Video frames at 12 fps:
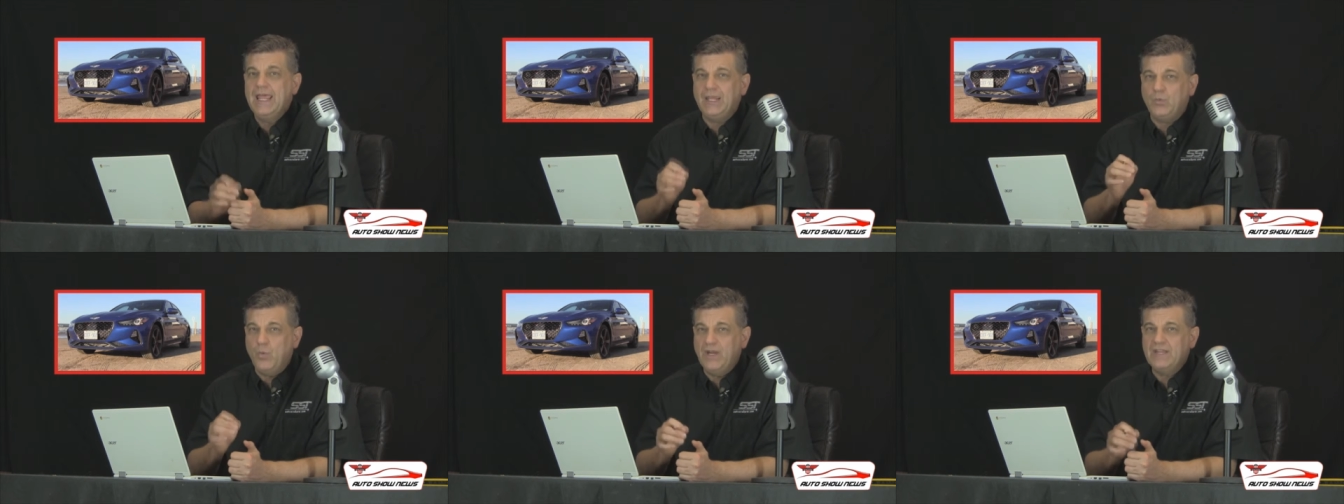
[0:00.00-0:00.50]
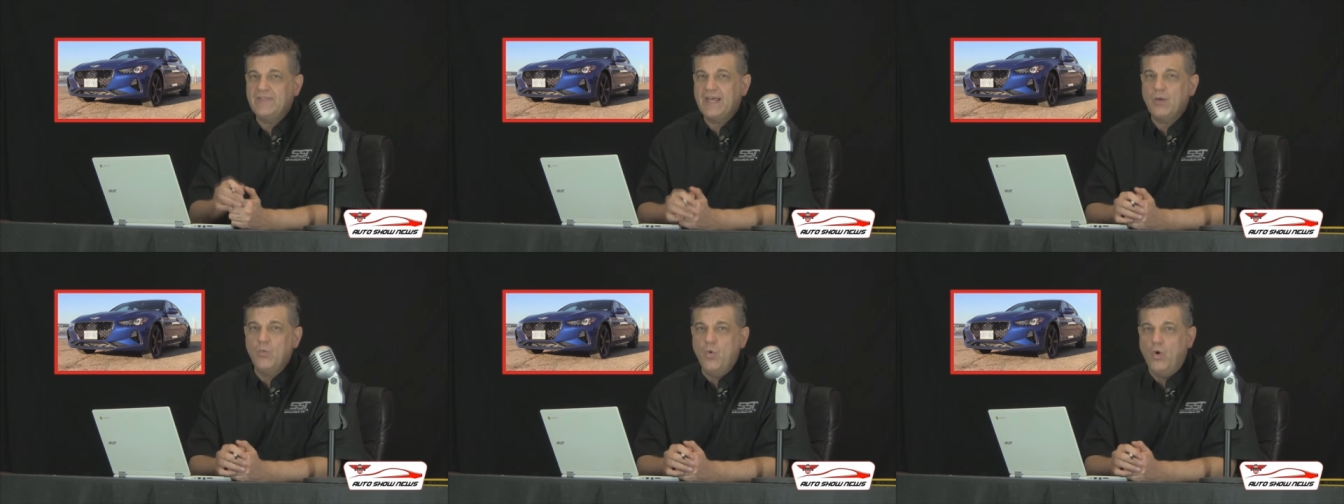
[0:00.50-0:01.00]
and winning
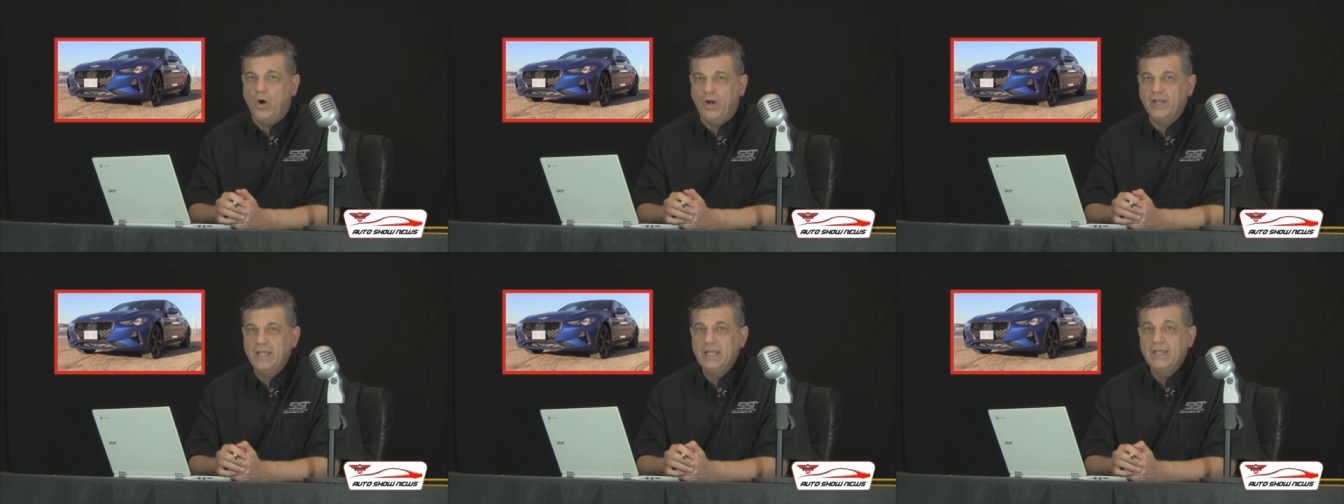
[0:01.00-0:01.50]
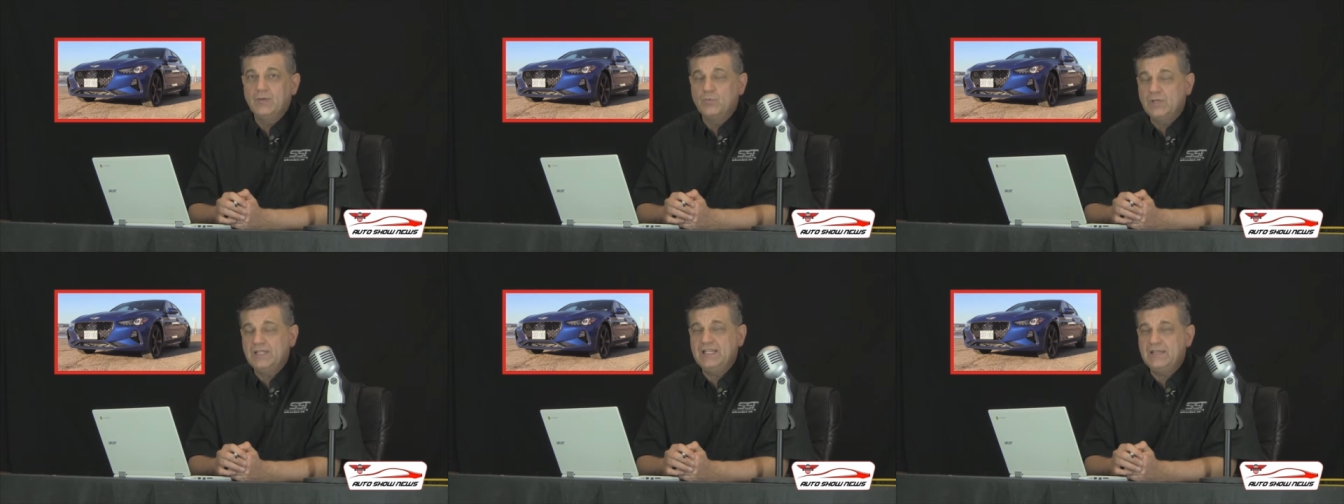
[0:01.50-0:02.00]
that award
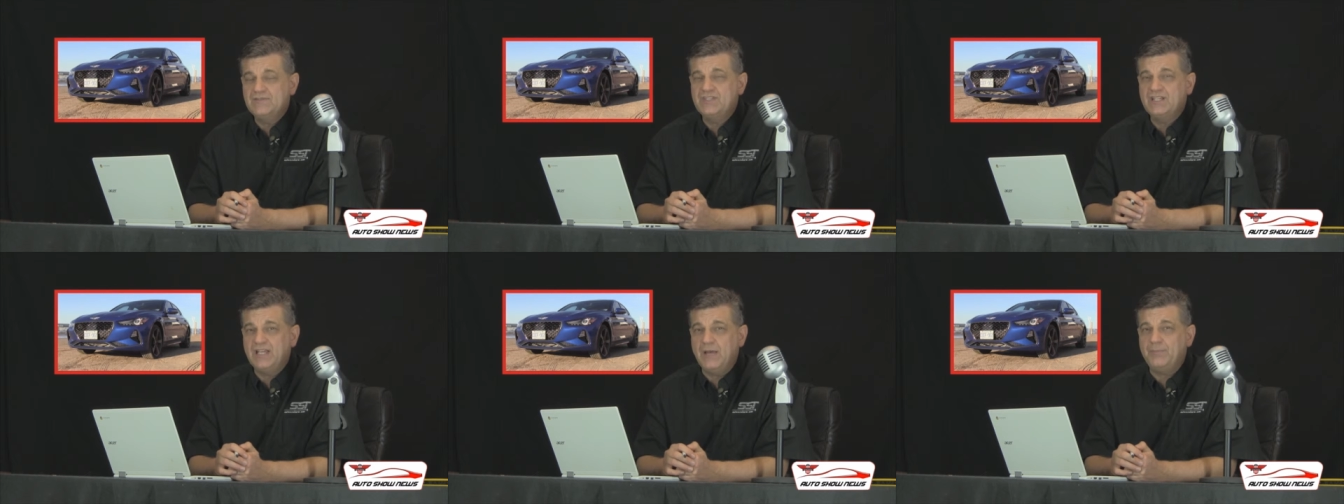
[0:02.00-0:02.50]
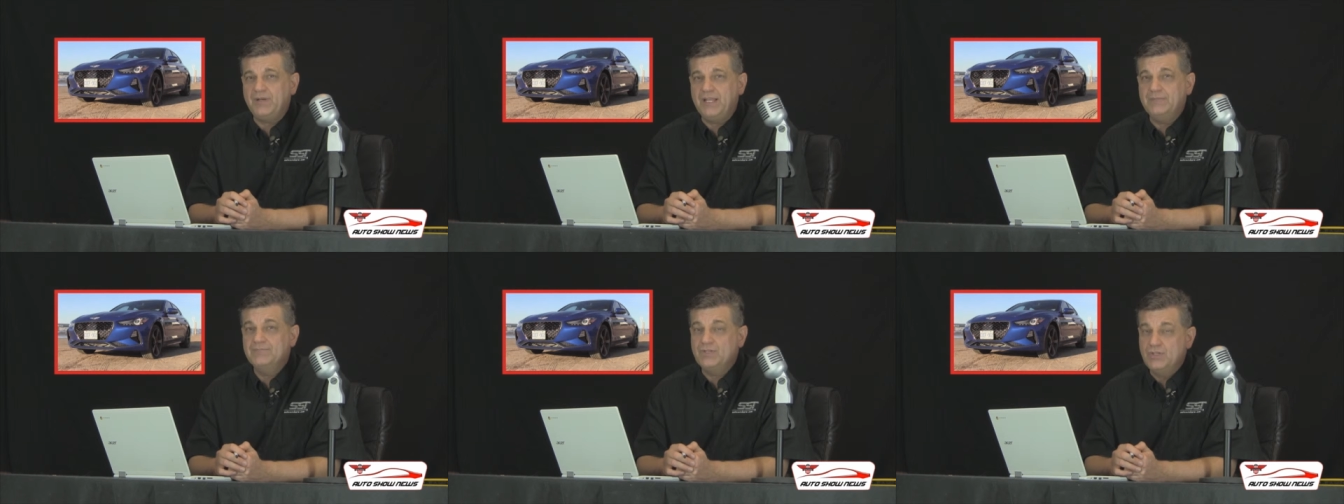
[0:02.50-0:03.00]
really gives the
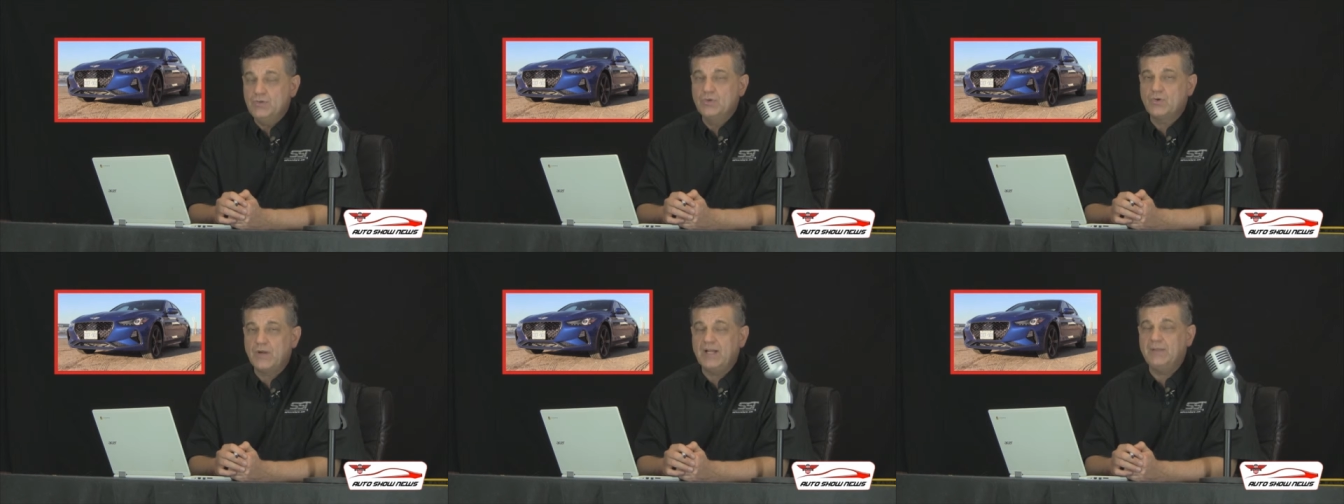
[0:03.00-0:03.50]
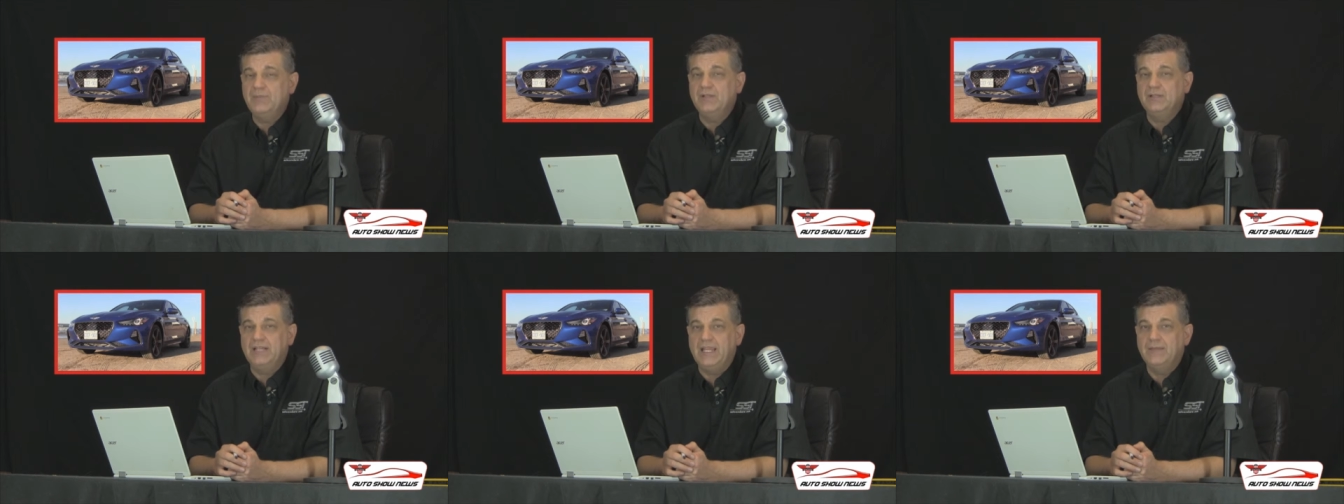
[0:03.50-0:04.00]
company new
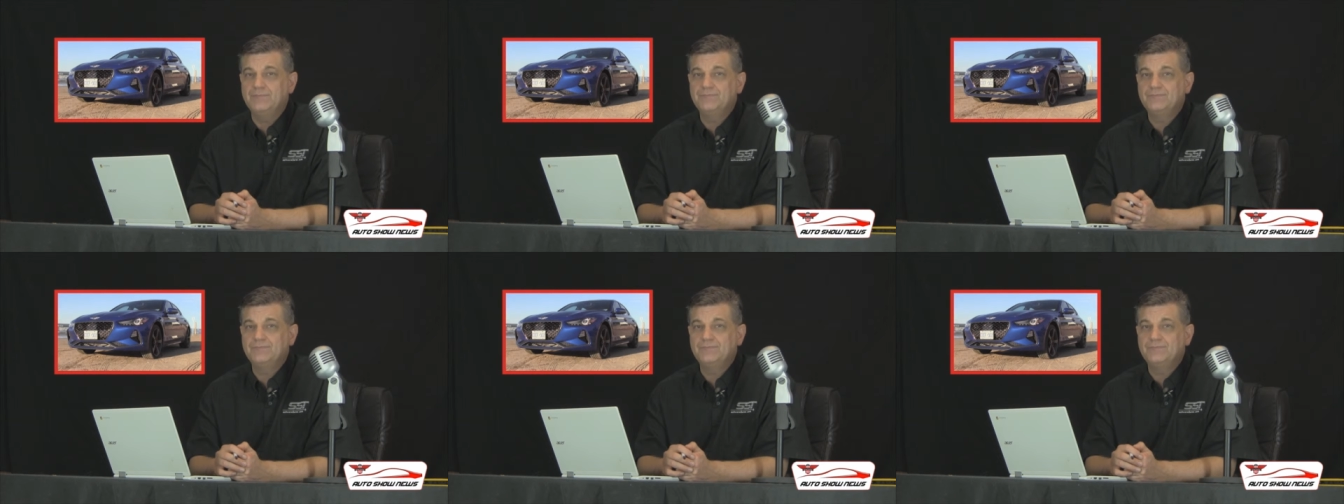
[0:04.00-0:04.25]
credibility.